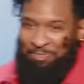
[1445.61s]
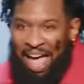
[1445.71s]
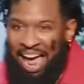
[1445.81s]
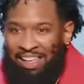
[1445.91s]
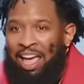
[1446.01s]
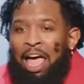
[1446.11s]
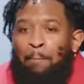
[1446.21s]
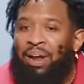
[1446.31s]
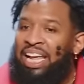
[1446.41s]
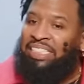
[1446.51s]
that.
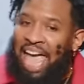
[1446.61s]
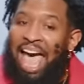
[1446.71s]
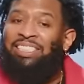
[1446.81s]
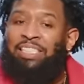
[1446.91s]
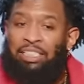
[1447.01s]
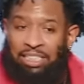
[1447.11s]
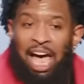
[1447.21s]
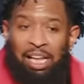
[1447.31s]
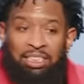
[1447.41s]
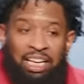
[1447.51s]
But it's
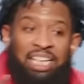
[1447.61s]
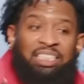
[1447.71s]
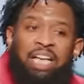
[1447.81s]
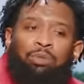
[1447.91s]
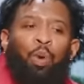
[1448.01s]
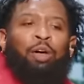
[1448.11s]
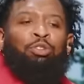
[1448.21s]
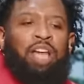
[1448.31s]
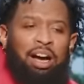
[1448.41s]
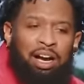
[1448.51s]
eschatology. He says, Well
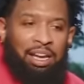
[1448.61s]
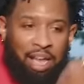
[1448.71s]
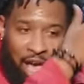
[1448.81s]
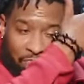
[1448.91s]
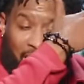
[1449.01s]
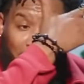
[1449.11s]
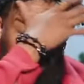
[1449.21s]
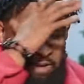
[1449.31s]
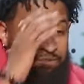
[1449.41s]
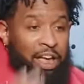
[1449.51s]
done, thy
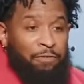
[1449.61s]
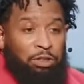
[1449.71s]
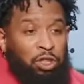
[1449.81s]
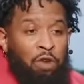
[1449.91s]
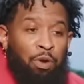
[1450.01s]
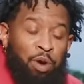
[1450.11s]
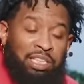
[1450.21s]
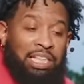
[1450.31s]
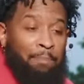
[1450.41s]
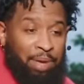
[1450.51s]
good and faithful servant. What does
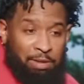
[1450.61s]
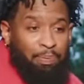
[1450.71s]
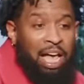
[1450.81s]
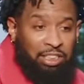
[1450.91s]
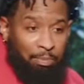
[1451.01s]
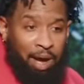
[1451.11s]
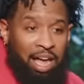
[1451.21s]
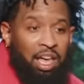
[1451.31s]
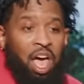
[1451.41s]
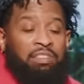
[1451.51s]
that mean, Pastor Mike?
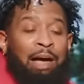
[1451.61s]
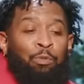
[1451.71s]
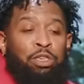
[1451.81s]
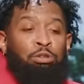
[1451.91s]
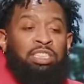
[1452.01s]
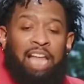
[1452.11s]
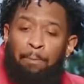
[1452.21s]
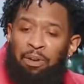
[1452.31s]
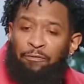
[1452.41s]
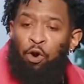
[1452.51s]
That when you stand
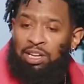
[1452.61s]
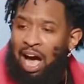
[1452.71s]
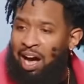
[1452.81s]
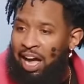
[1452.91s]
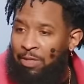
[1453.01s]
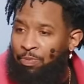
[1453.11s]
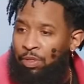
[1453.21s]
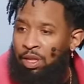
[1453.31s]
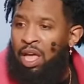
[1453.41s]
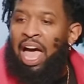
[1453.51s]
before God,
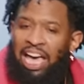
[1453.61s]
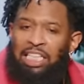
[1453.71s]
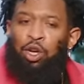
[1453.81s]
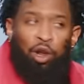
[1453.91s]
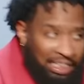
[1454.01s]
He's going